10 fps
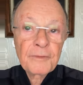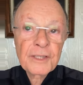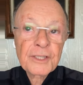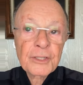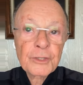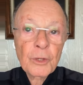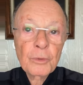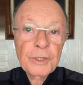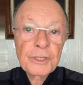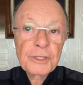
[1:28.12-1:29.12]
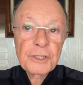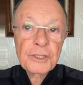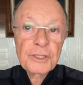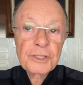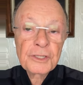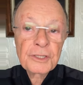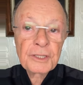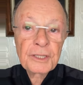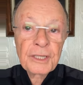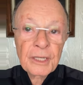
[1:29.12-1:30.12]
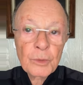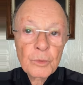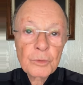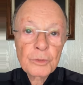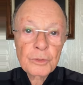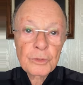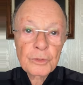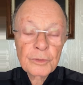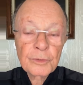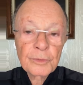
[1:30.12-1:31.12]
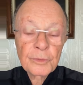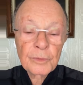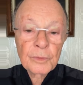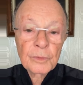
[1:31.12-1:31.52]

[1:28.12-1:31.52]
So see what God says.